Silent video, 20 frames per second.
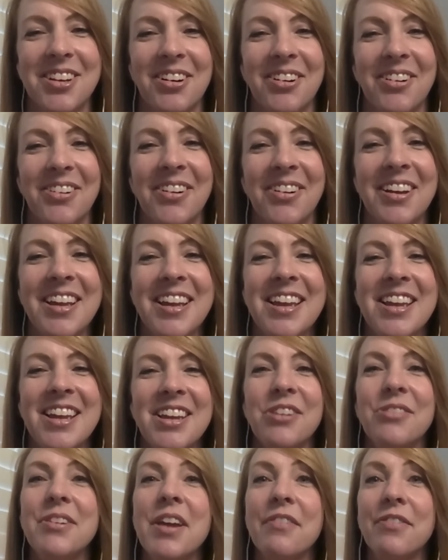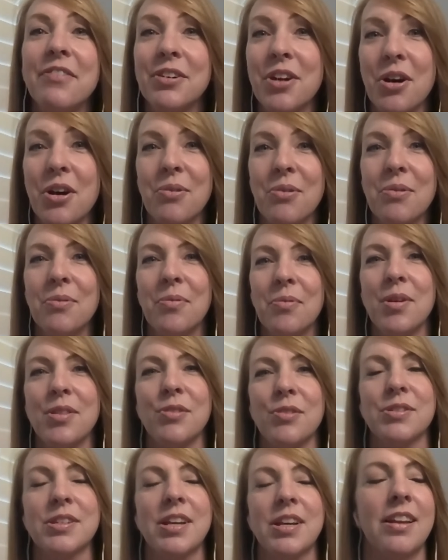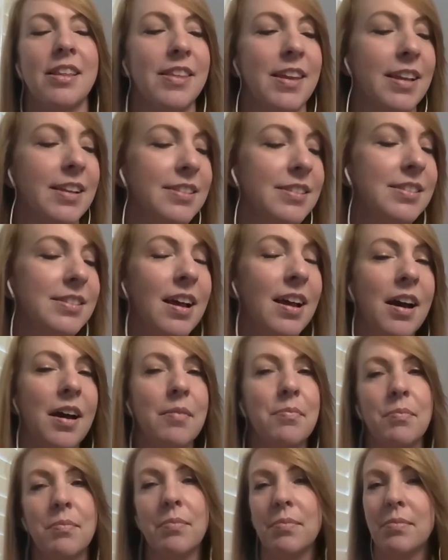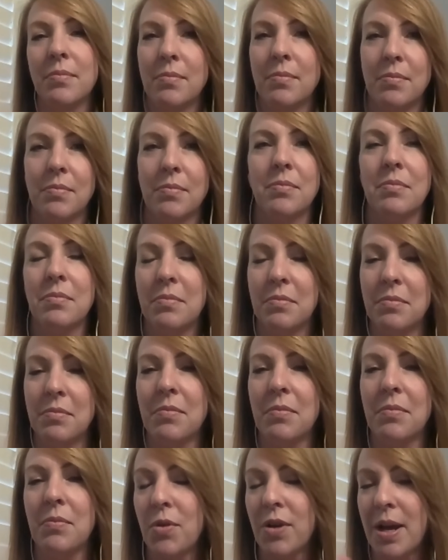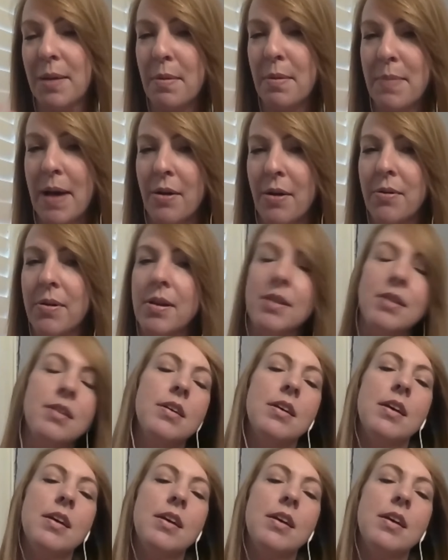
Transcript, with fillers: so you never know when those kind of things um, will come about.